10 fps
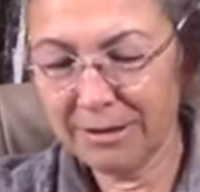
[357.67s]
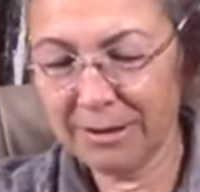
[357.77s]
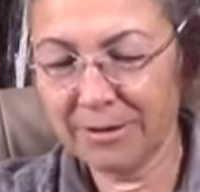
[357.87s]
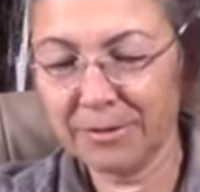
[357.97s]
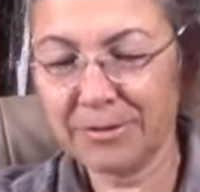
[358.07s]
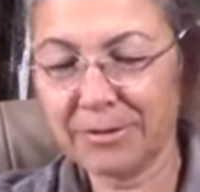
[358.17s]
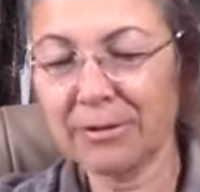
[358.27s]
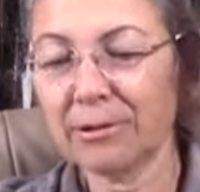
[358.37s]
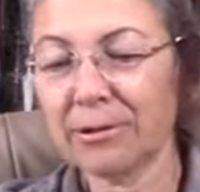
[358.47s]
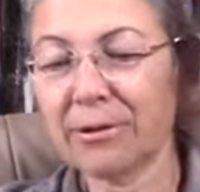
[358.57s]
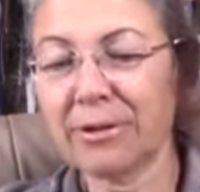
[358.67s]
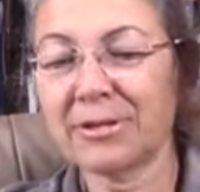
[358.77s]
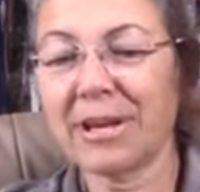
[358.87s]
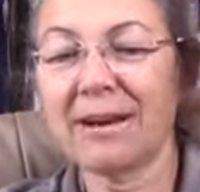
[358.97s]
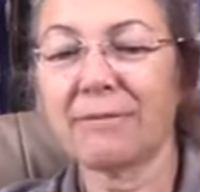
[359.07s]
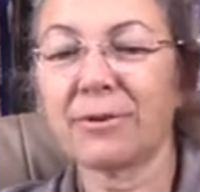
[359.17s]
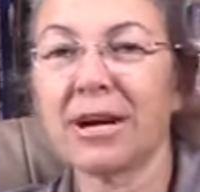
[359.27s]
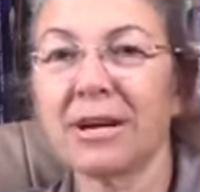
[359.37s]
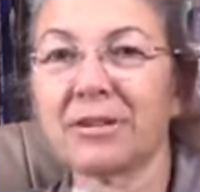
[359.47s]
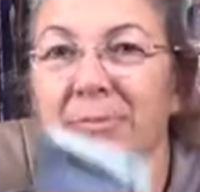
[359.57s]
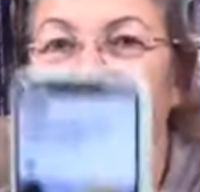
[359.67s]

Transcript: is look at this advertisement.